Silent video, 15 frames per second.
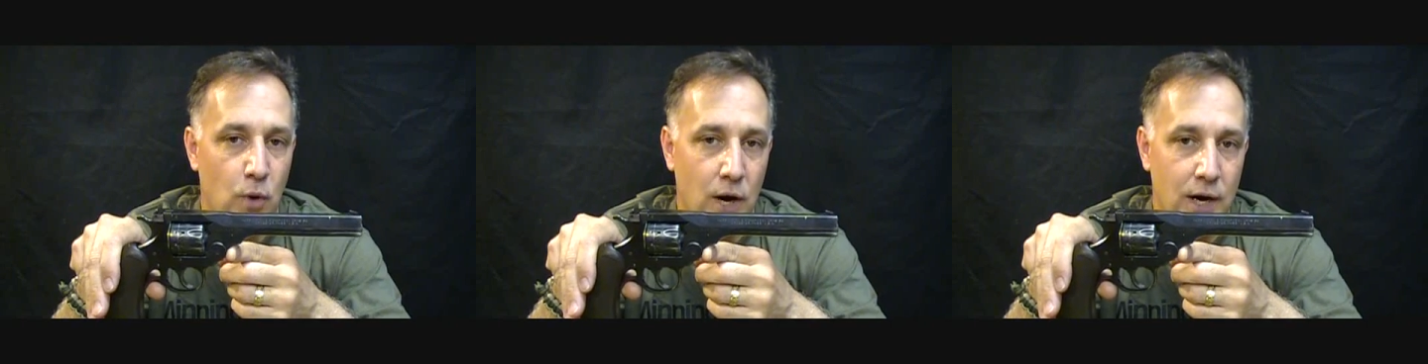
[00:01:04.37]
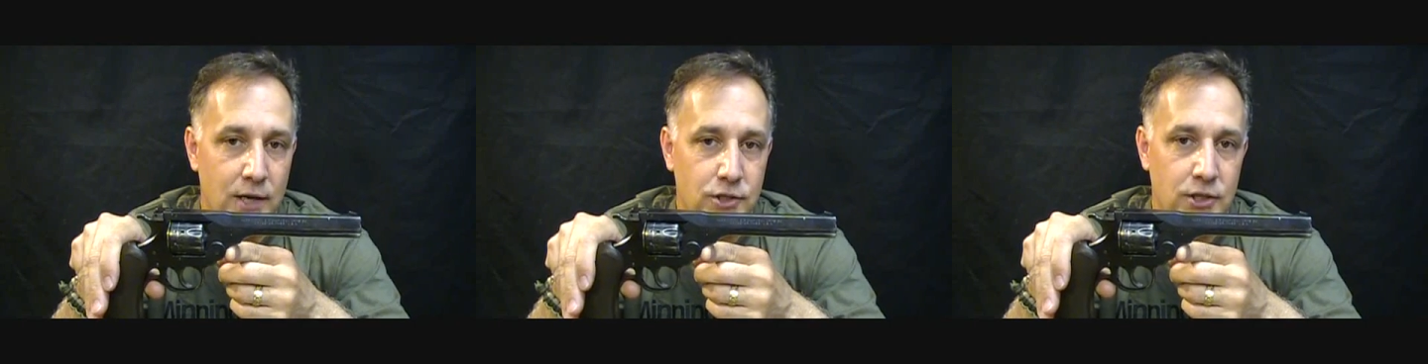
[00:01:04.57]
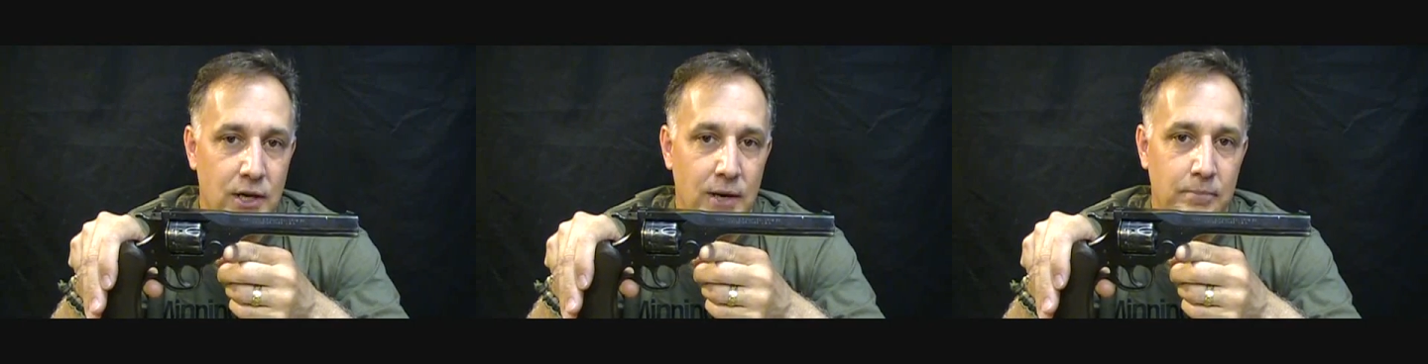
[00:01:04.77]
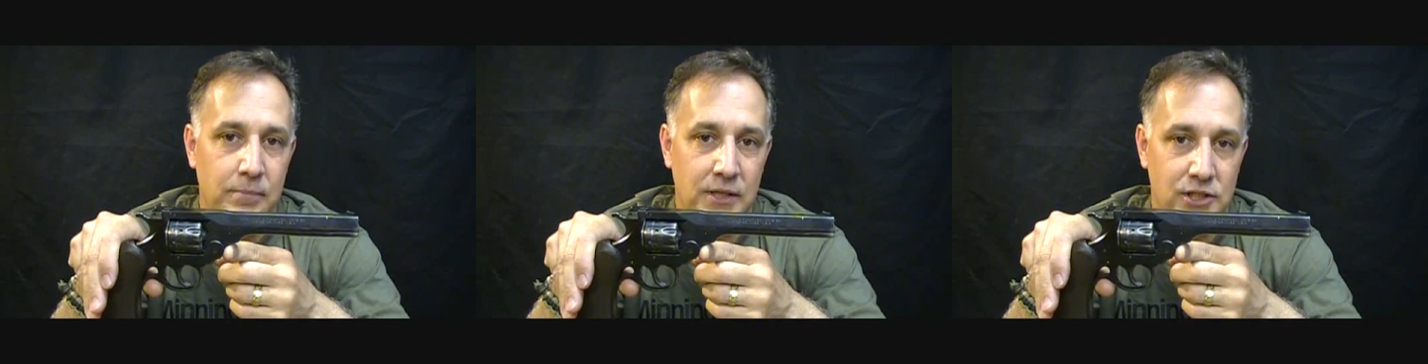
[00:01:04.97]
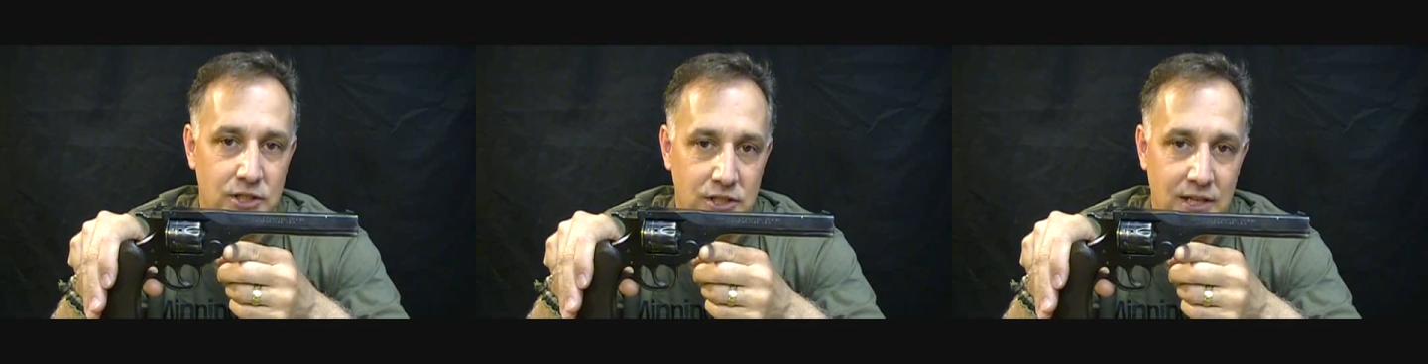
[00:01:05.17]
was,
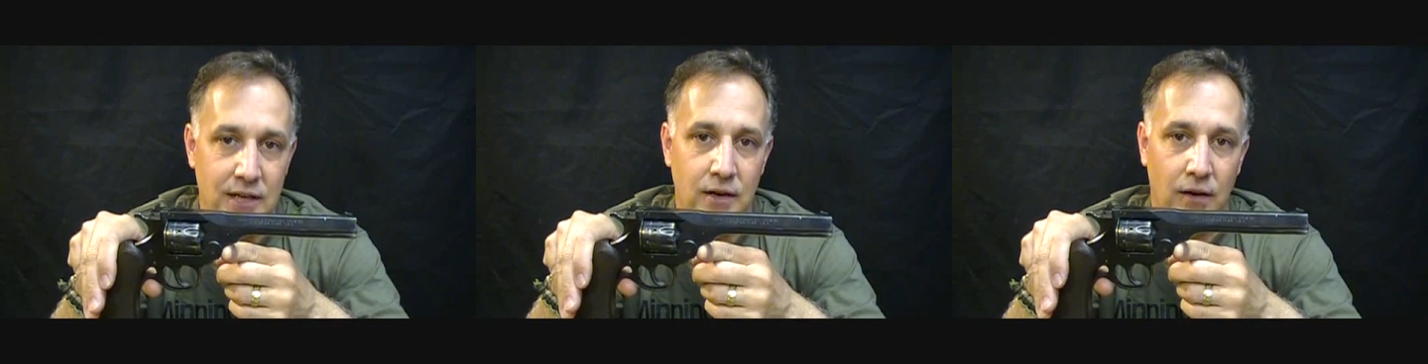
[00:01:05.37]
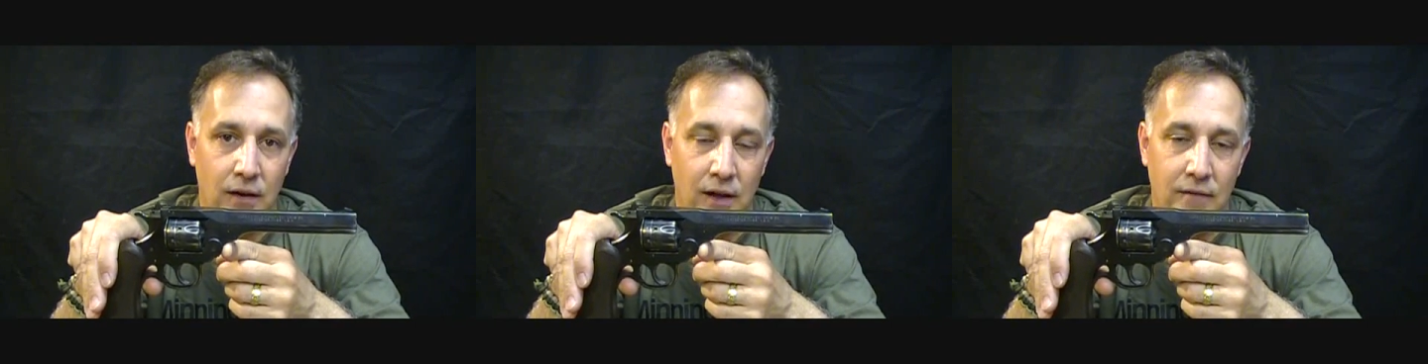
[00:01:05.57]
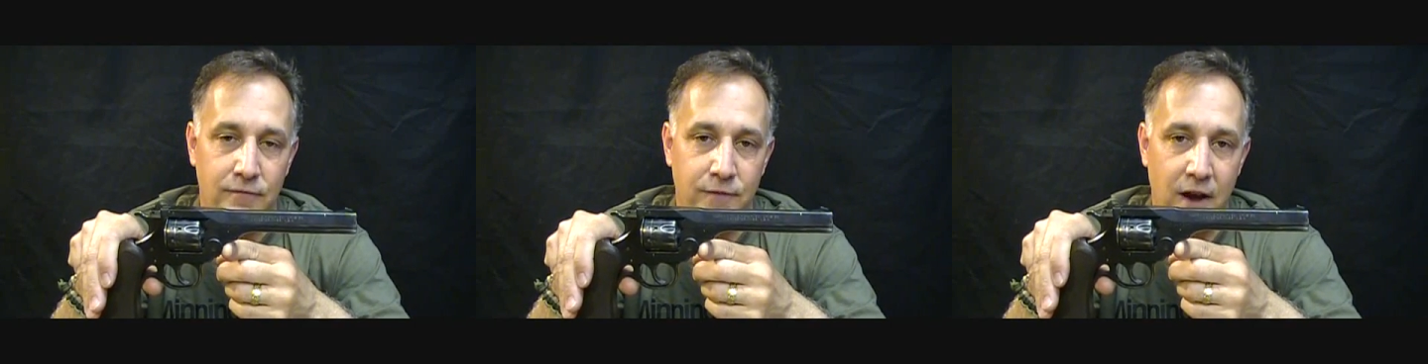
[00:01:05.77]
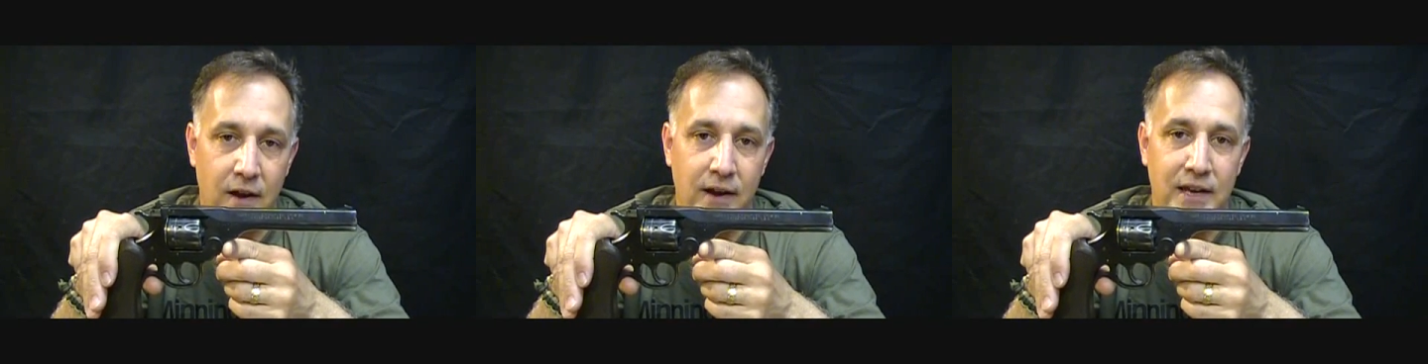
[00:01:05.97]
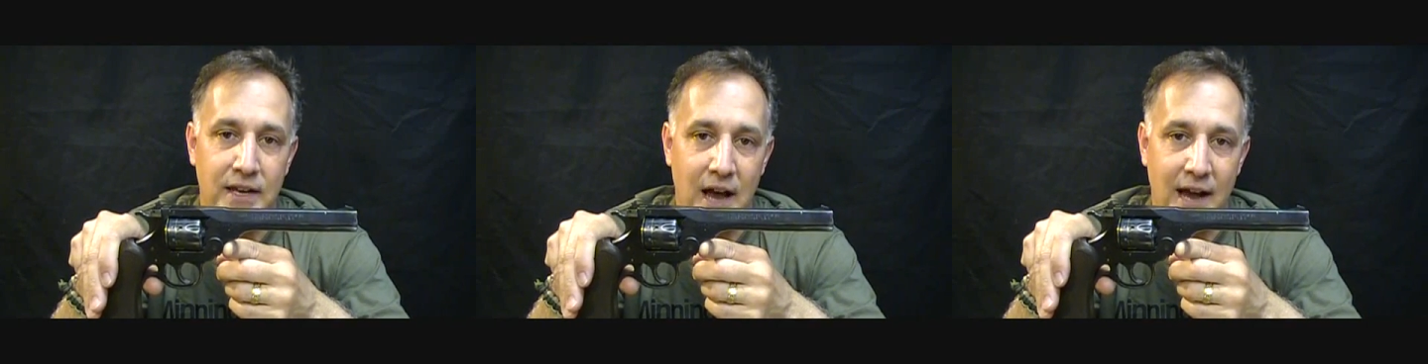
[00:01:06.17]
but still a
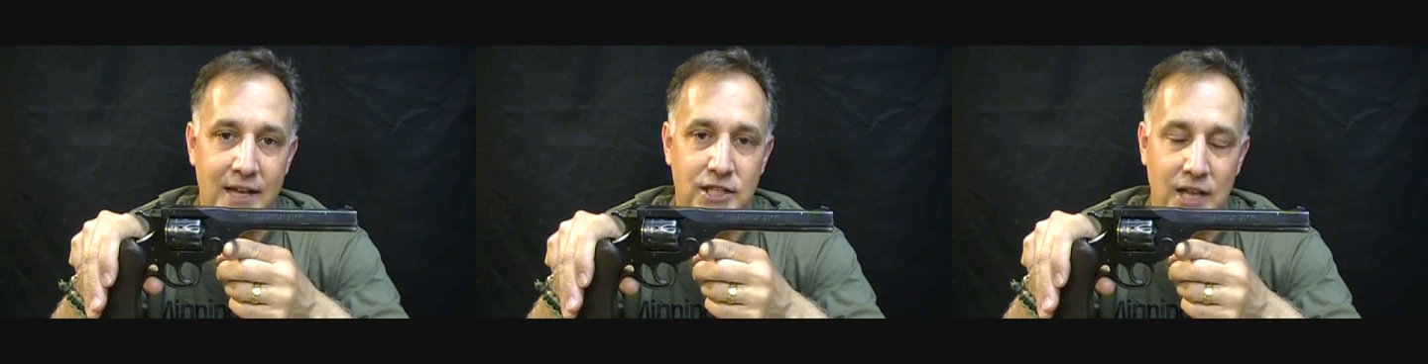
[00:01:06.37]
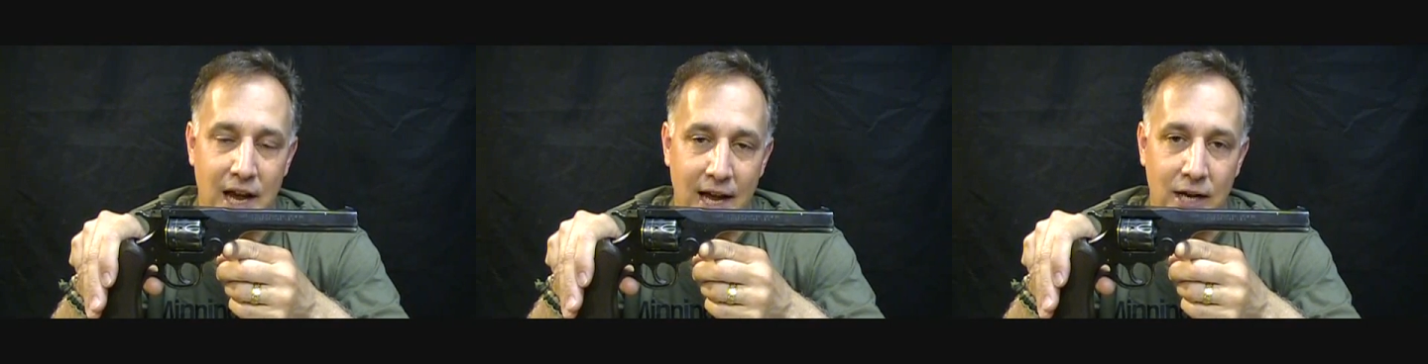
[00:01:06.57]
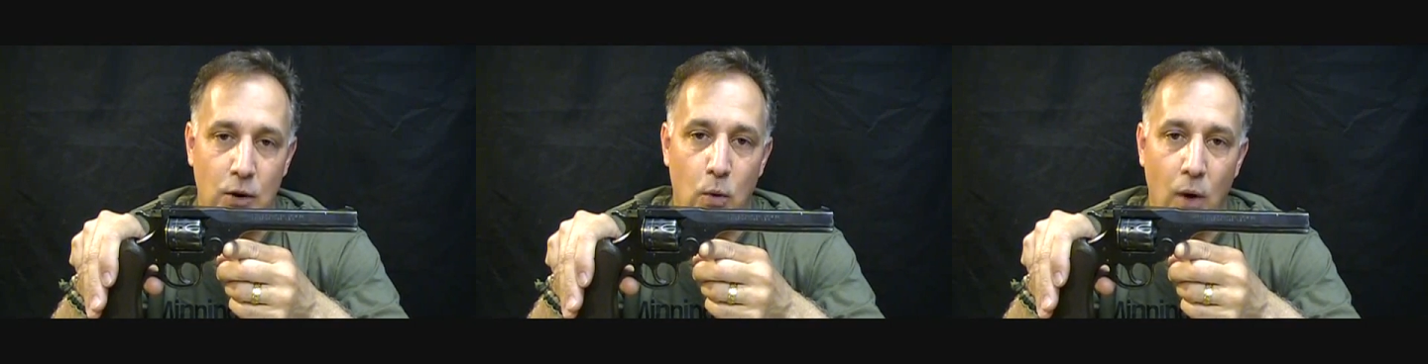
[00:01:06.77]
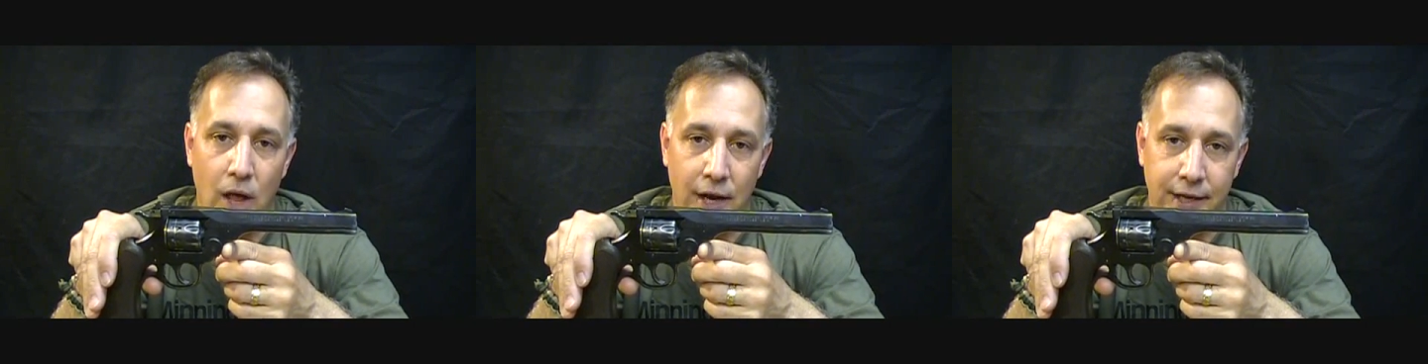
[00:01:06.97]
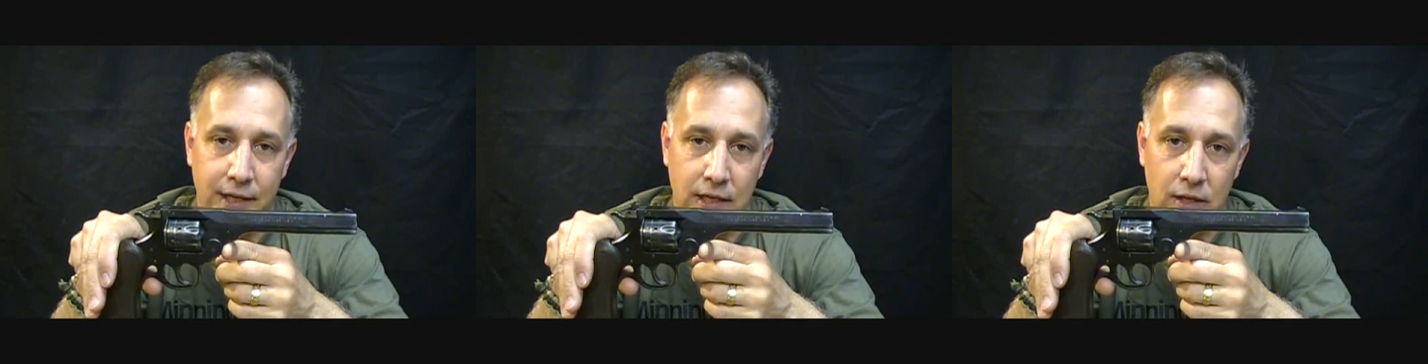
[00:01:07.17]
very nice,
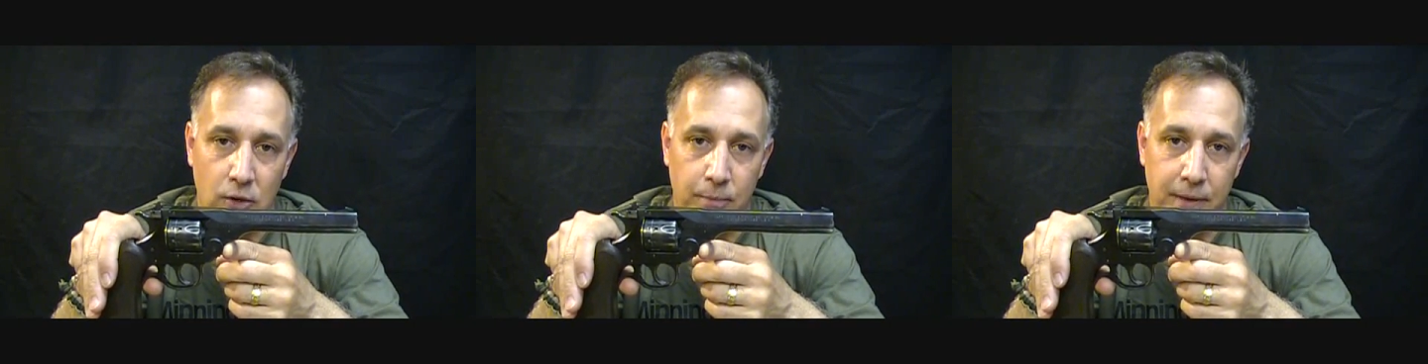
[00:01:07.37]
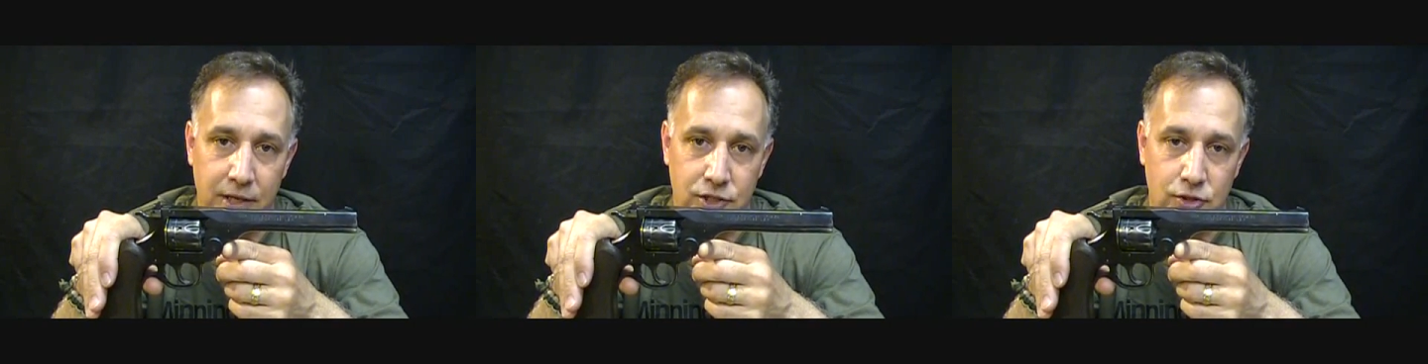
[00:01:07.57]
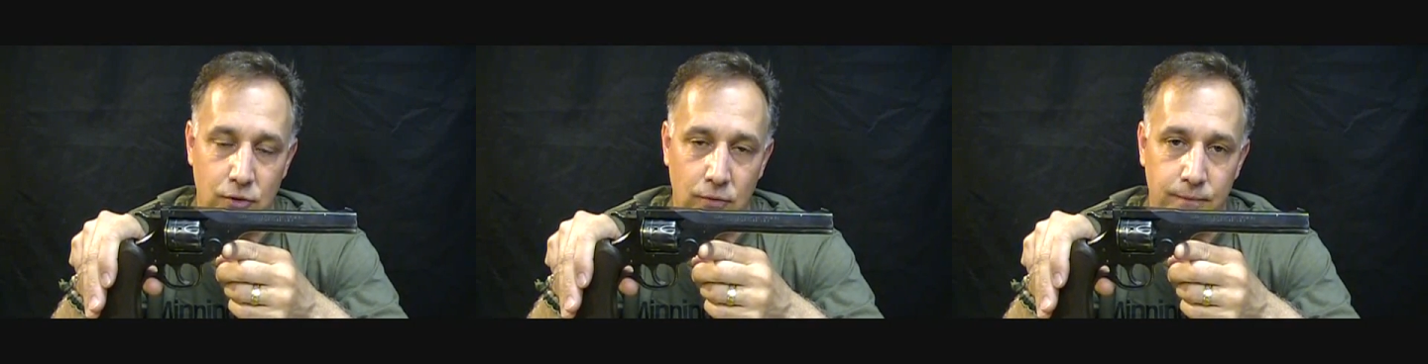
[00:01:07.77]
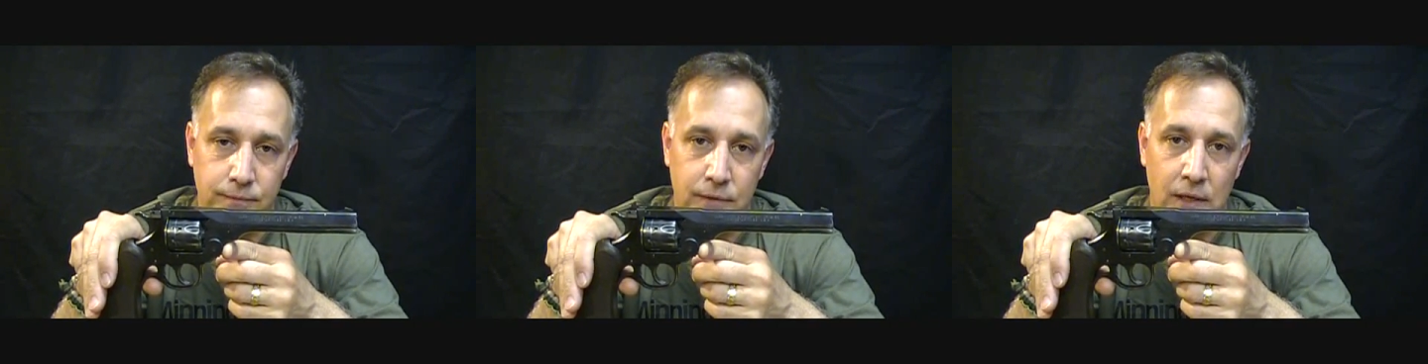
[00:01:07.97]
high-quality little pistol.